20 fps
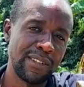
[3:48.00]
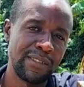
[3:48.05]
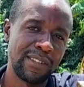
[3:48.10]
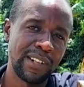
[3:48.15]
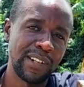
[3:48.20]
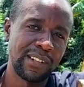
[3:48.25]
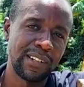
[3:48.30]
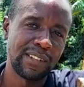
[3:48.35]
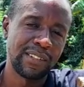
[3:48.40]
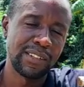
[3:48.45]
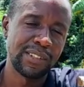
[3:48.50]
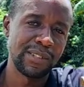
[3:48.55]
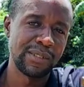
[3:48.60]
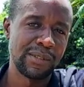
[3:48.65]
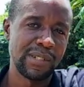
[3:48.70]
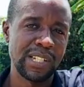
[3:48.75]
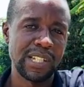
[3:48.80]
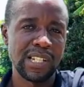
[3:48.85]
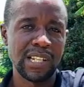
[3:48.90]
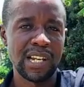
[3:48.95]
every greenhouse
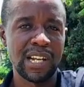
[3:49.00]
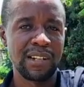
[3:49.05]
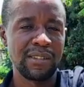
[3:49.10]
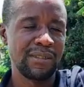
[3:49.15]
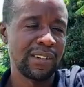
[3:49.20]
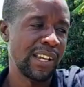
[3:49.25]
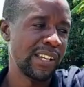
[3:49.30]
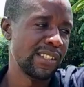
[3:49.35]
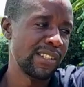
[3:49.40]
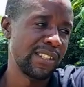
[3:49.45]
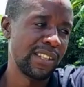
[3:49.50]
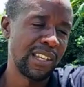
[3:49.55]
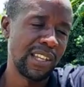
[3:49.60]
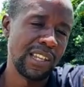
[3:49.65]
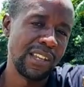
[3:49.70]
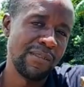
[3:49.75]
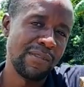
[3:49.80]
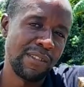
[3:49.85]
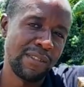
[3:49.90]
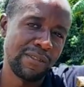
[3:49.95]
we advise
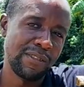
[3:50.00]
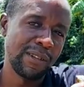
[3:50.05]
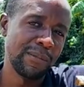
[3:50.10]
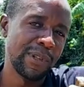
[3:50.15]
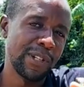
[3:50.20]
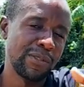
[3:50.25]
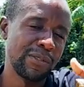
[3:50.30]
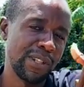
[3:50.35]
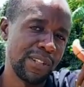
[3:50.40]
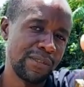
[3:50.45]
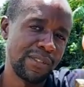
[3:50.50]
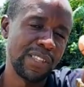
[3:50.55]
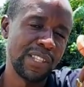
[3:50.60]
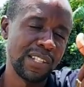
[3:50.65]
every farmer to have